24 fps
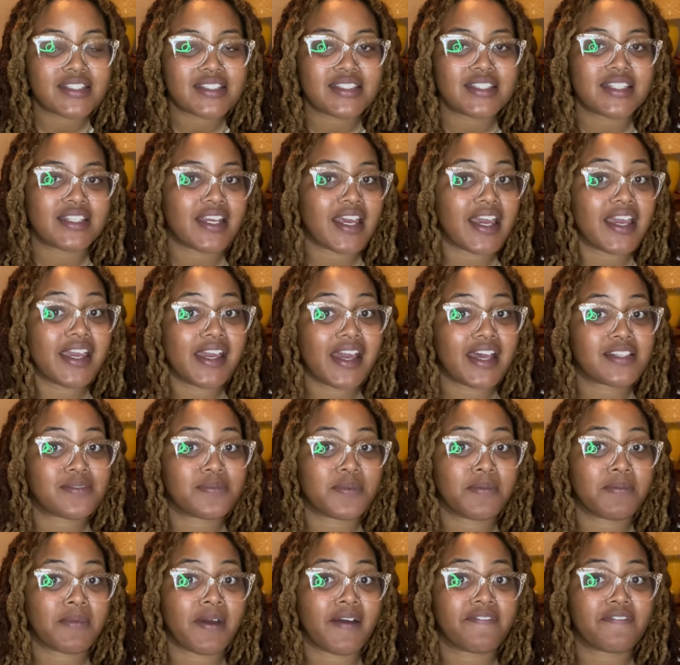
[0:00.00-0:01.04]
Today has
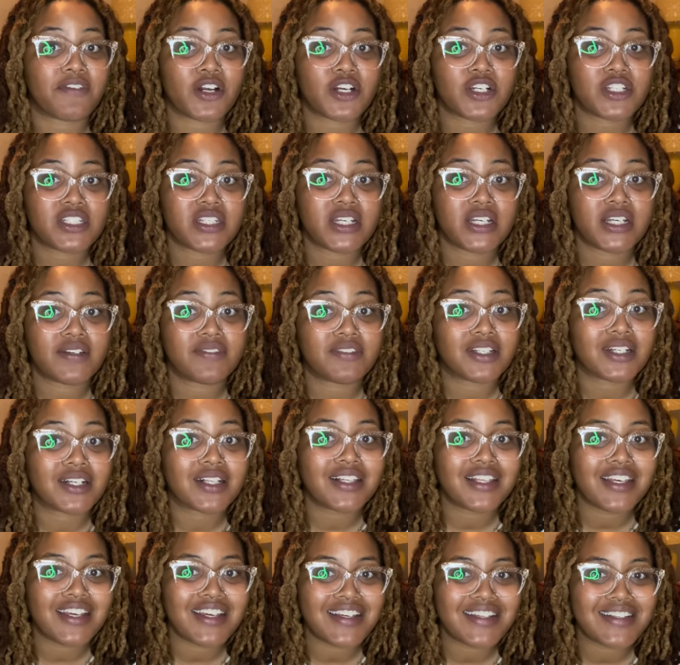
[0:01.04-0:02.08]
been my first day of the
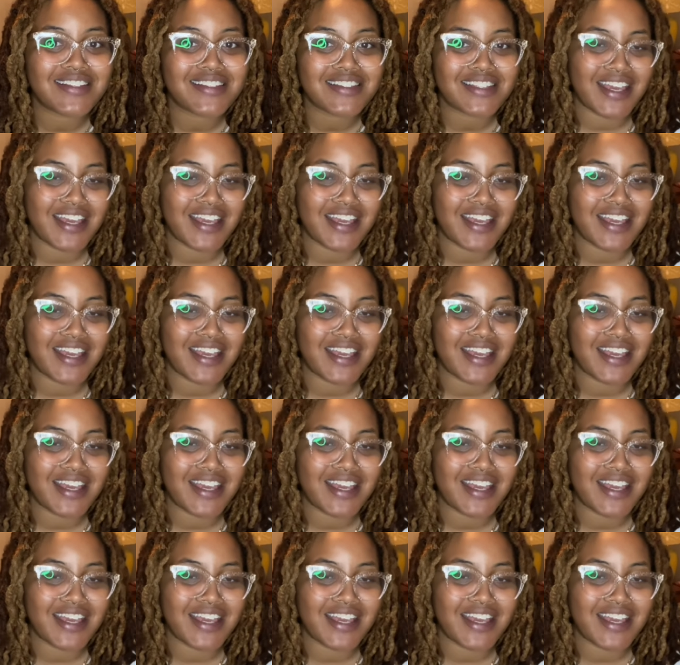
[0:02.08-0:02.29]
cleanse